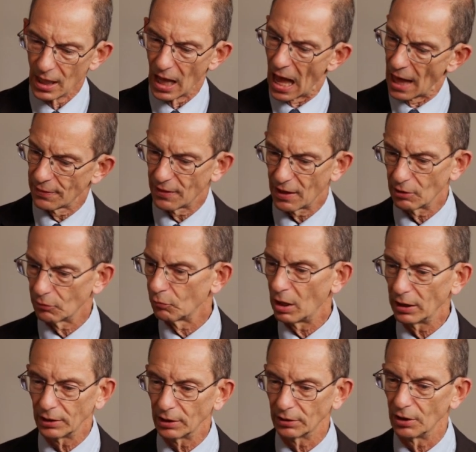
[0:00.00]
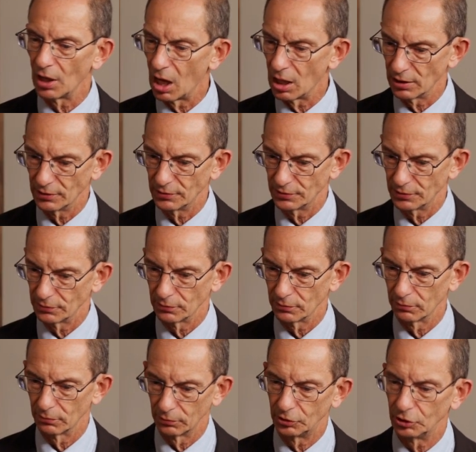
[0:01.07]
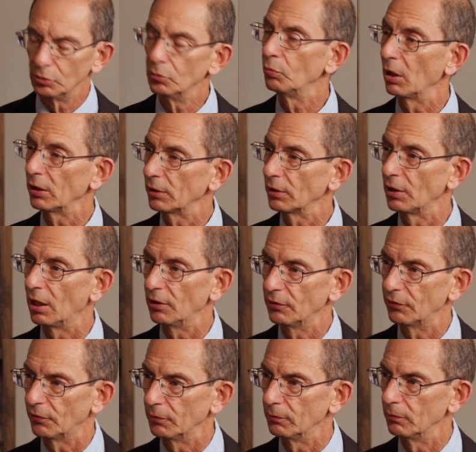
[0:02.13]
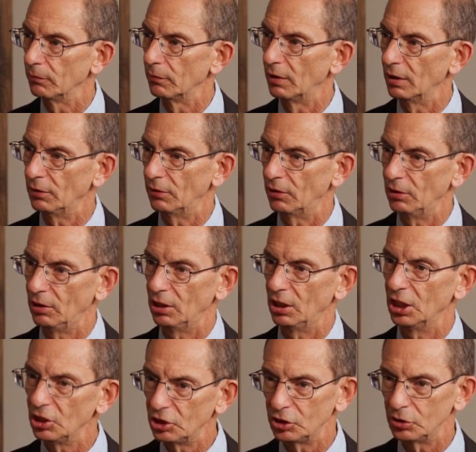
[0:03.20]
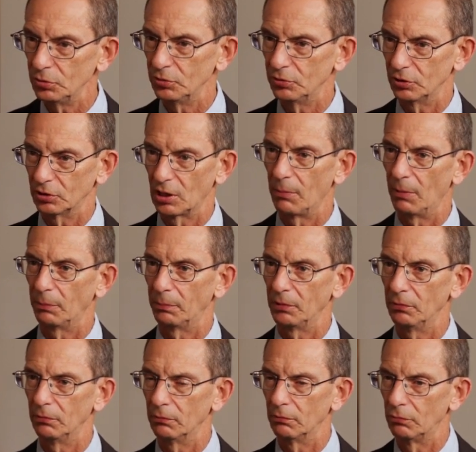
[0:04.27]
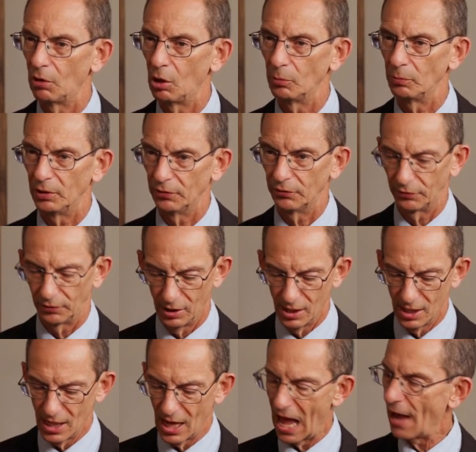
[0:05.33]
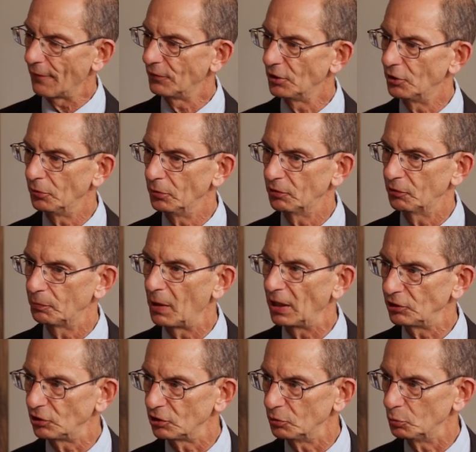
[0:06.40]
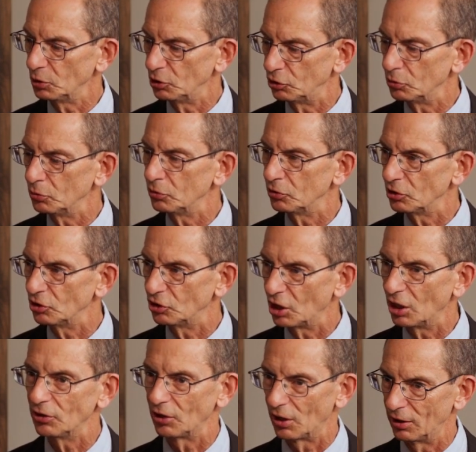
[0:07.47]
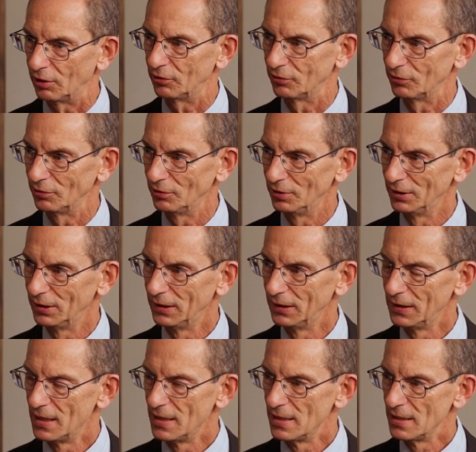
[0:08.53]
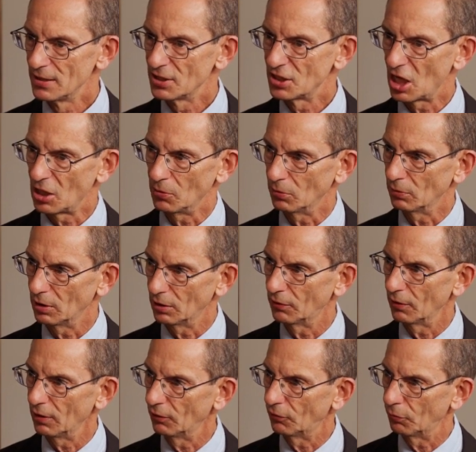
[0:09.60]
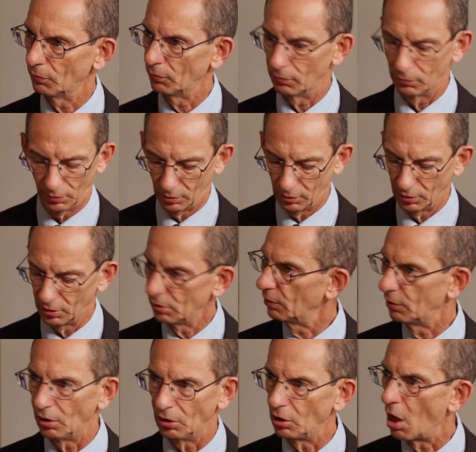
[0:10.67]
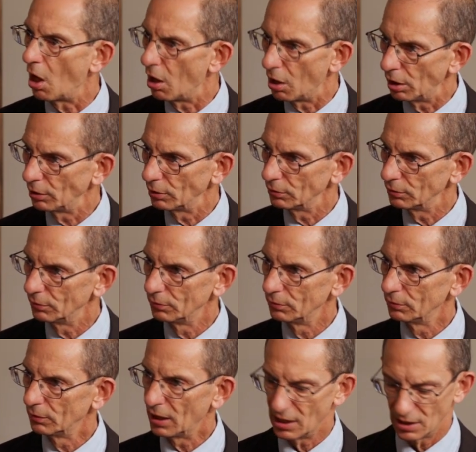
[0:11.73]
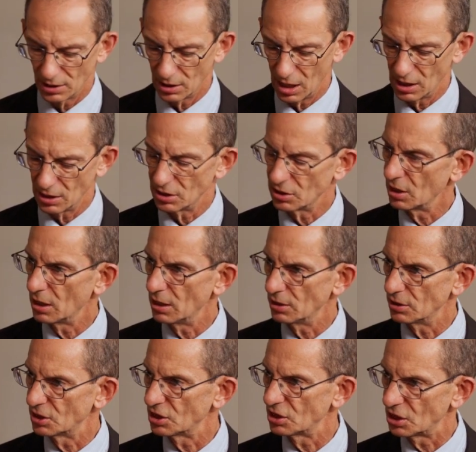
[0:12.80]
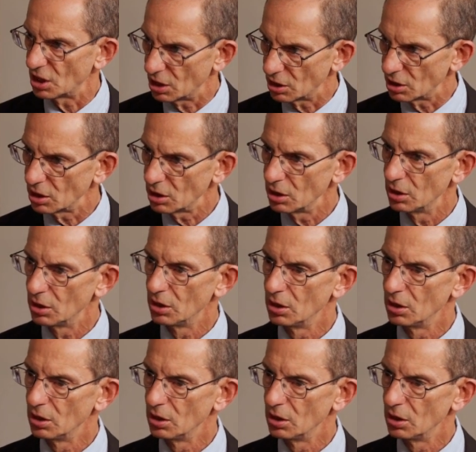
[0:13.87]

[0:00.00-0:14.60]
and then recognize, do recognize that the issues that come up in Romans have to do especially with Jews and Gentiles. So it's it's the law, and and and sin.